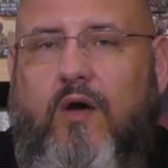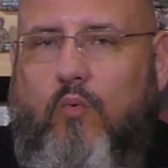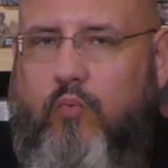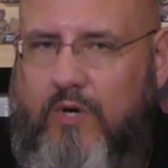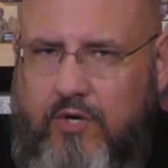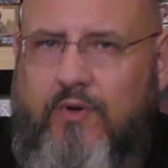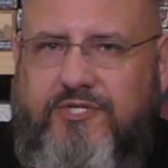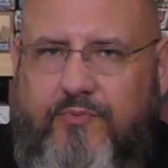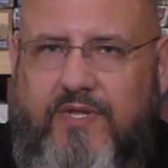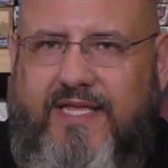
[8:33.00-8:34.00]
We're
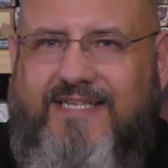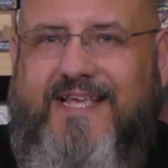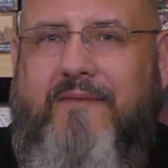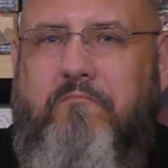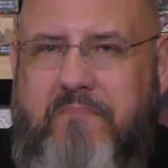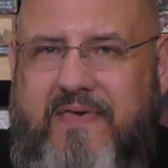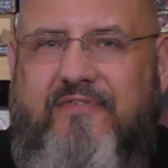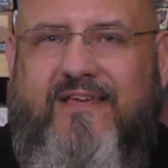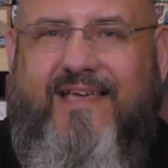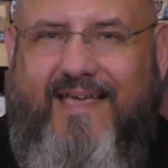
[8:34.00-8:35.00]
going to release a
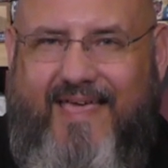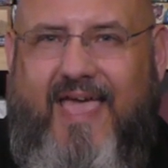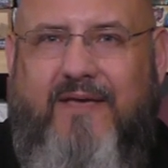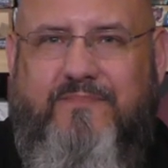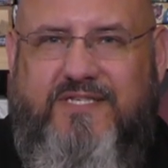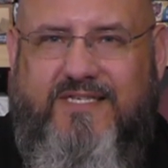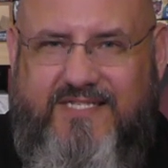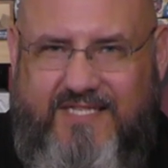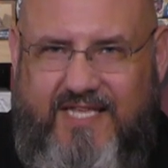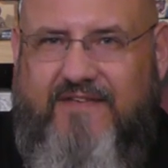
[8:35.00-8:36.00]
Mythic Games
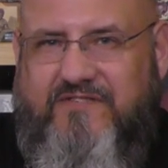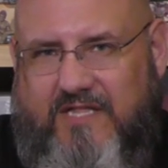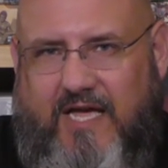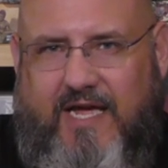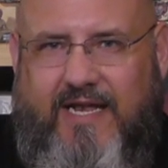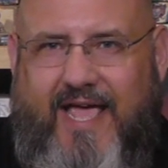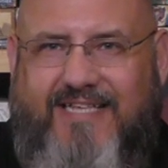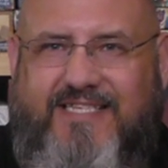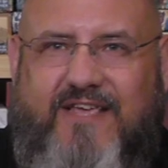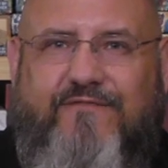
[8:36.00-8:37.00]
sleeves line
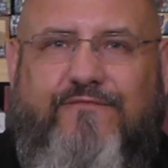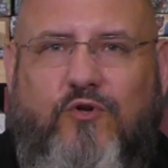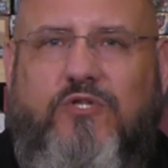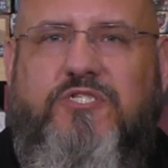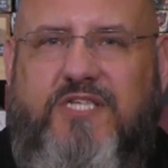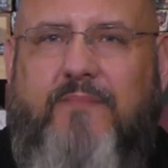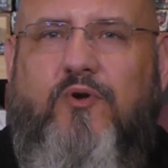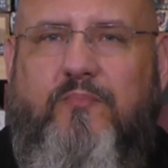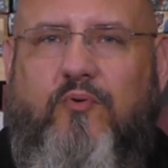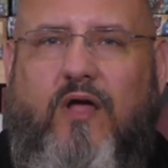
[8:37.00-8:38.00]
as a full
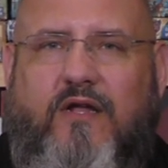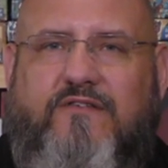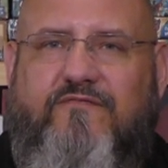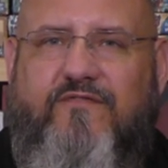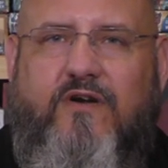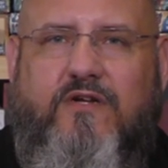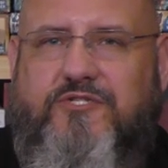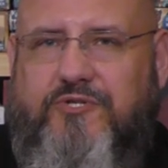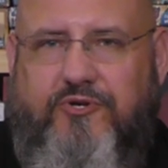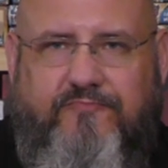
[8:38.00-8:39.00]
separate product very
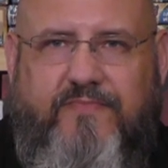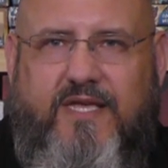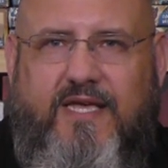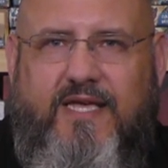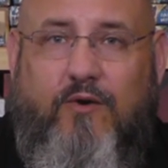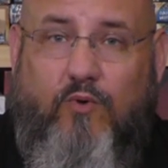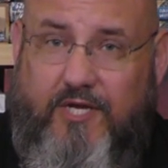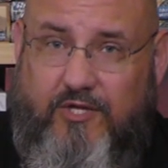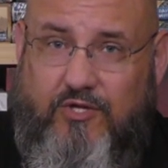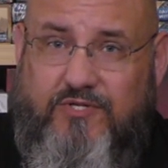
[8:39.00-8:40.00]
soon. It will
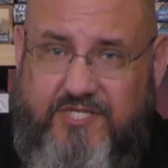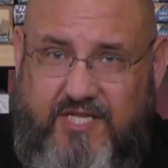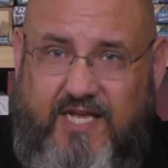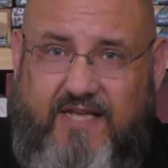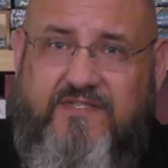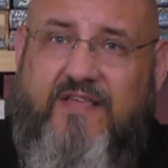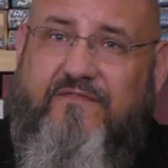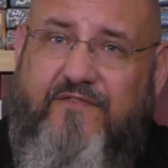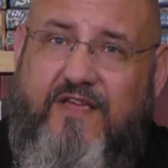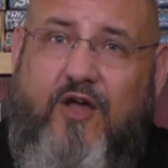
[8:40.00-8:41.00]
include sleeves
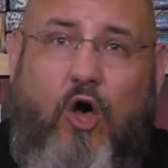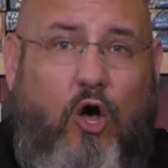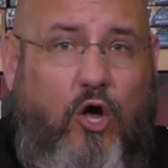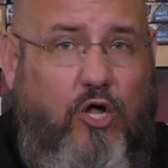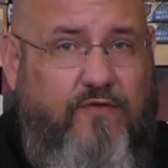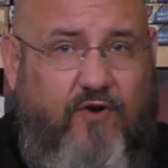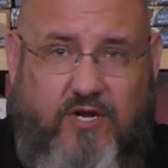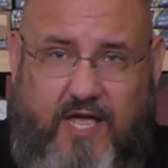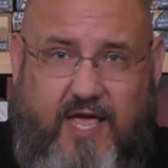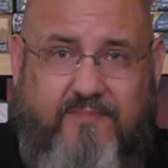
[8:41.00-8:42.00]
that fit all of
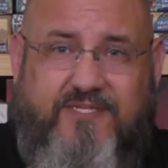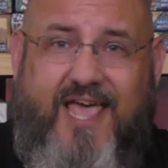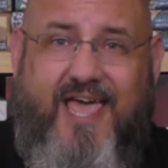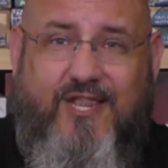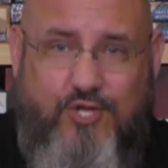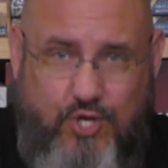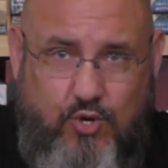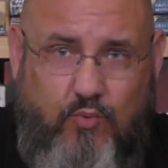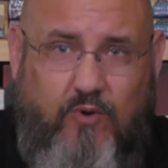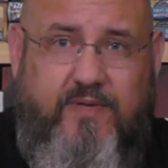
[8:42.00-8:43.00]
our games, and
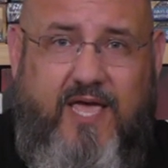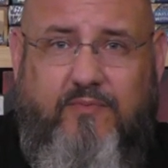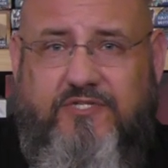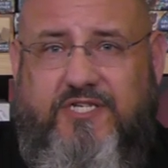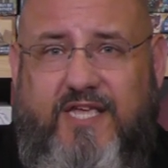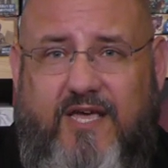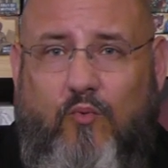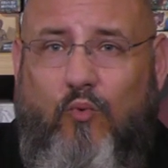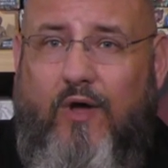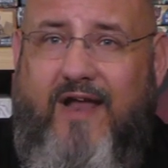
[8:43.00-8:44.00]
you will be able to
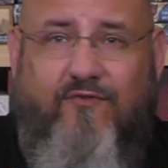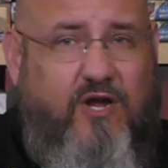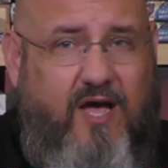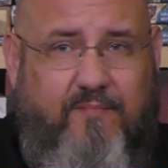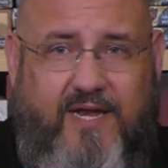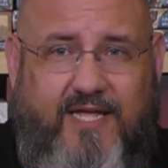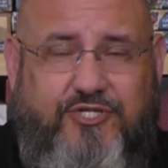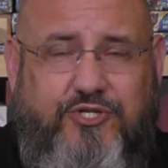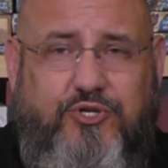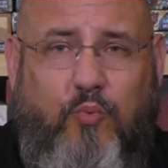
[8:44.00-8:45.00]
get whatever
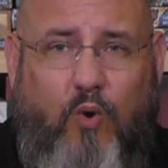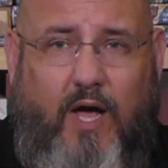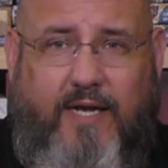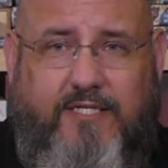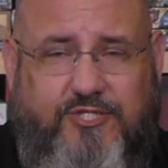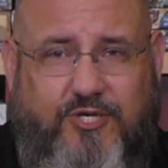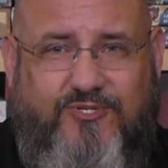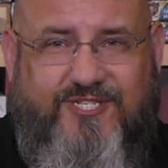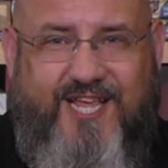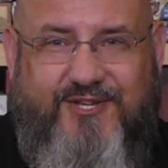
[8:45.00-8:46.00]
combination you want,
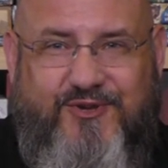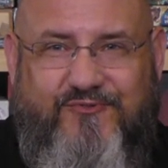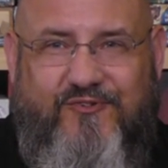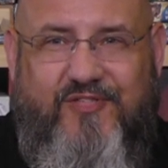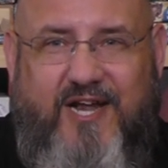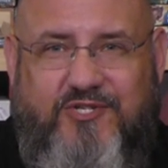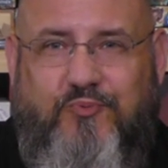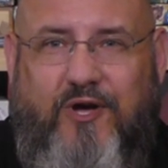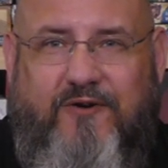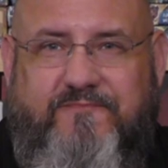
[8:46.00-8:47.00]
so stay tuned for that
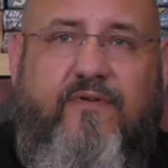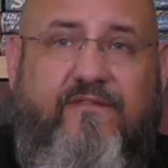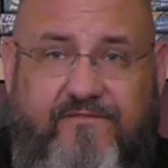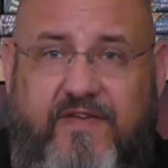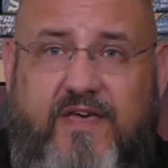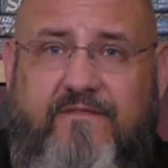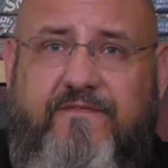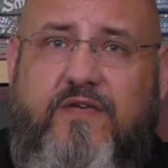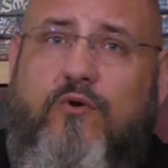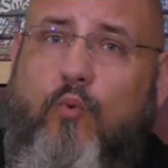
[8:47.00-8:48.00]
as well.
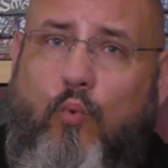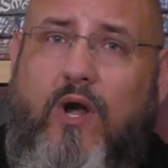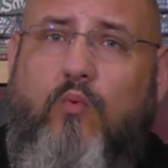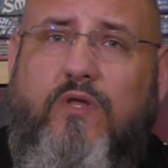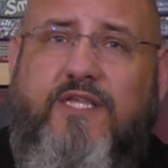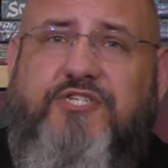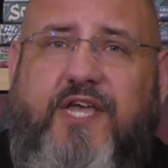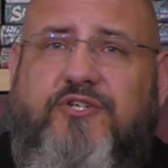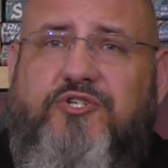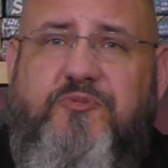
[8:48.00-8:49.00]
Fifth, where will
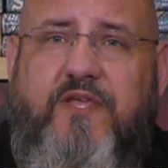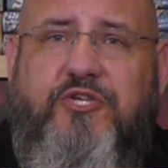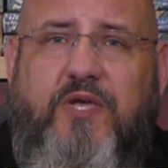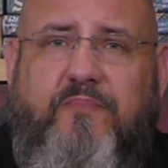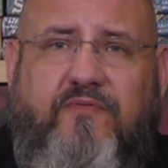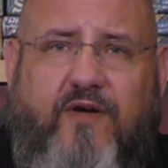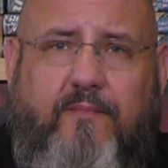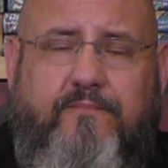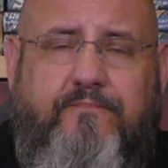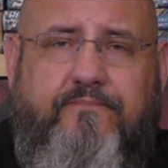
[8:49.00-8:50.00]
Enchanters be shipped
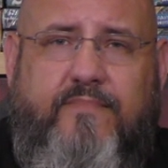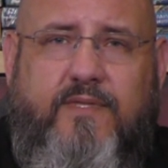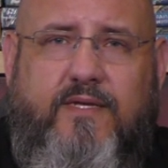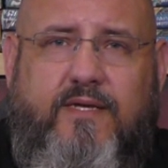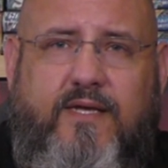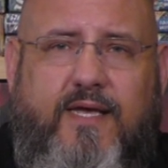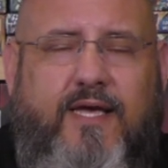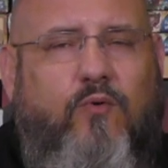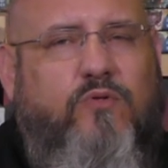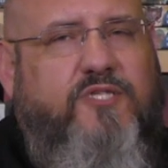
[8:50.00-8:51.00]
from?
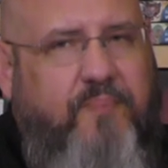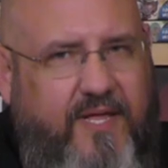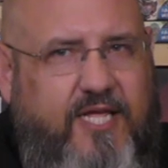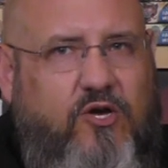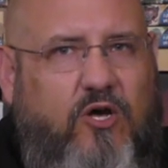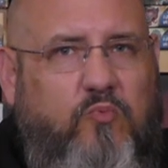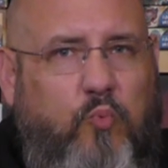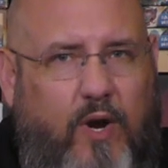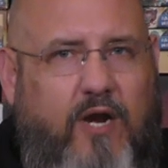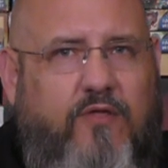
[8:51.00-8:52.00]
Well, depending
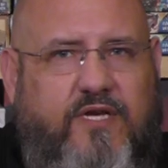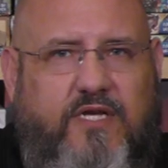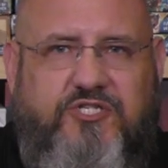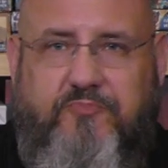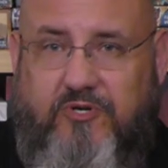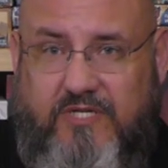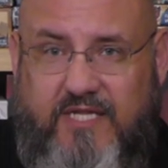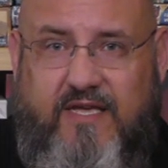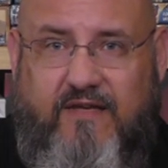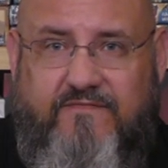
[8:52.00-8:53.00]
on where the customer
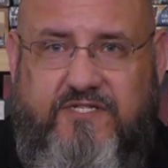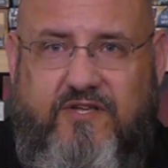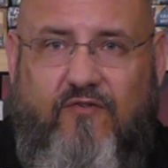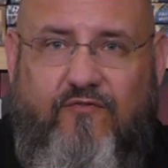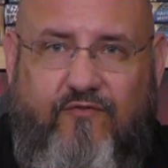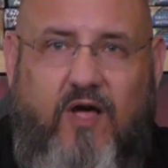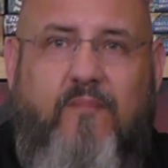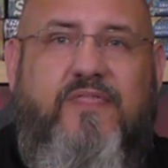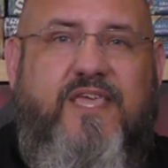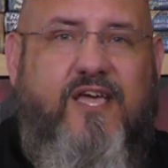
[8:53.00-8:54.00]
lives,
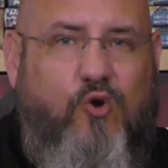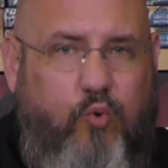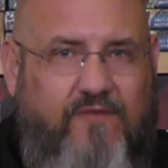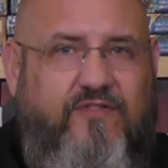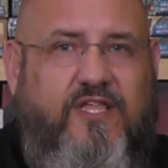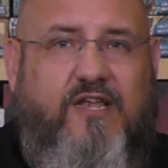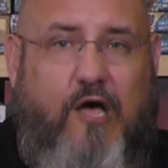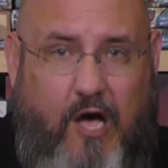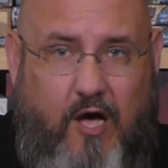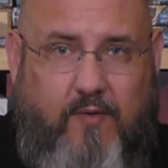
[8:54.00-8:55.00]
from the equivalent
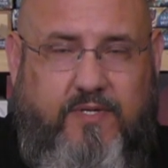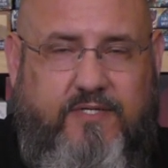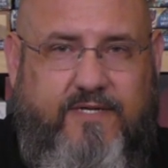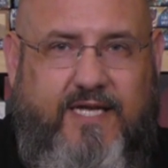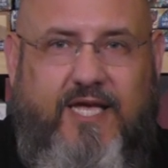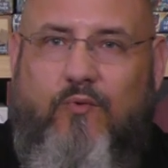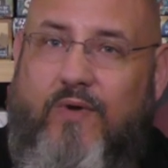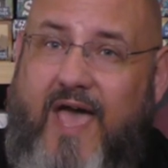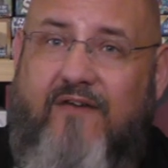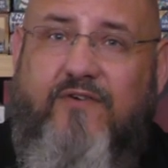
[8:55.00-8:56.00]
hub.
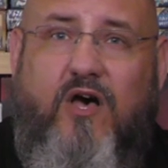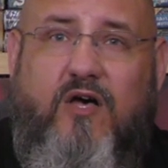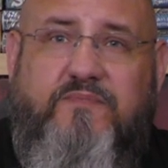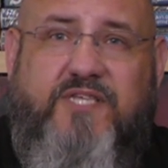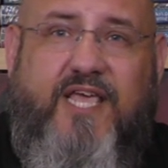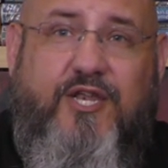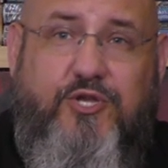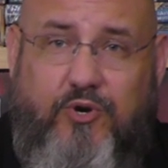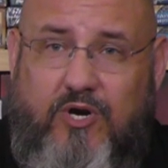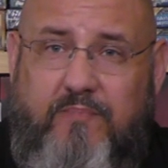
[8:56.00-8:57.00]
We have hubs
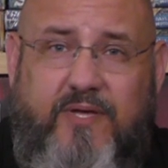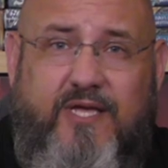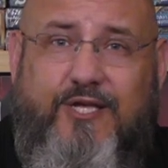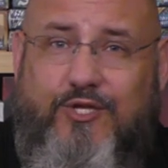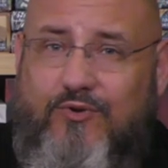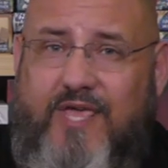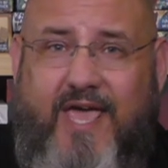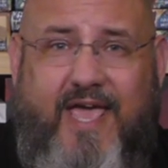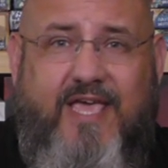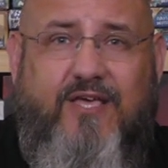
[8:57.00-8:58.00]
in Europe,
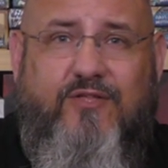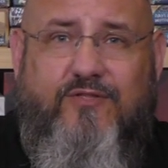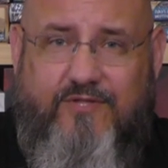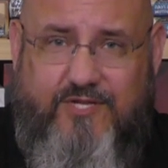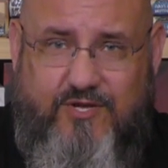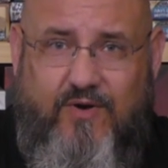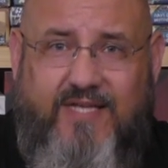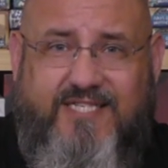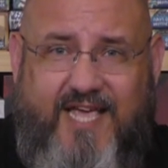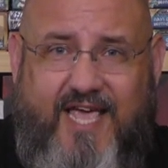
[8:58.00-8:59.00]
UK, the
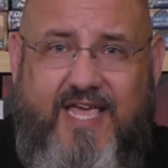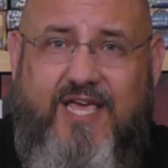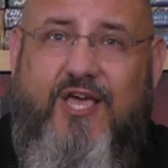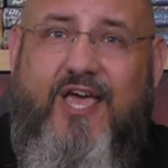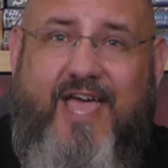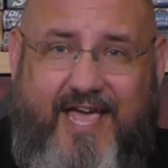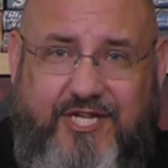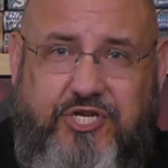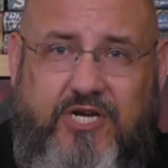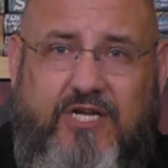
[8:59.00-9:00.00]
USA,
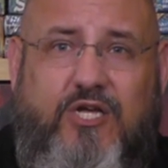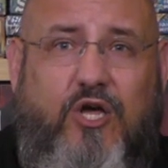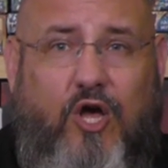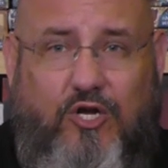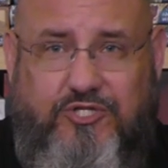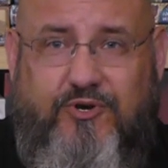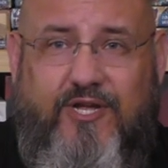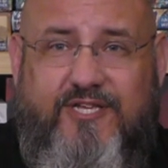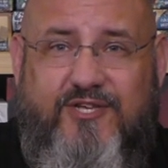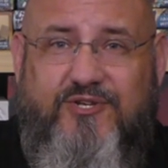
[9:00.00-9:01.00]
Asia,
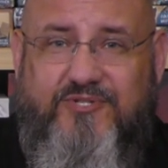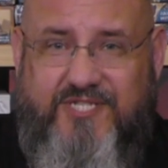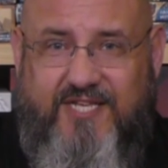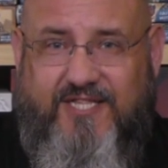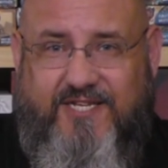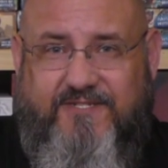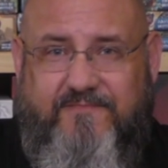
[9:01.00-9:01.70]
Australia, New Zealand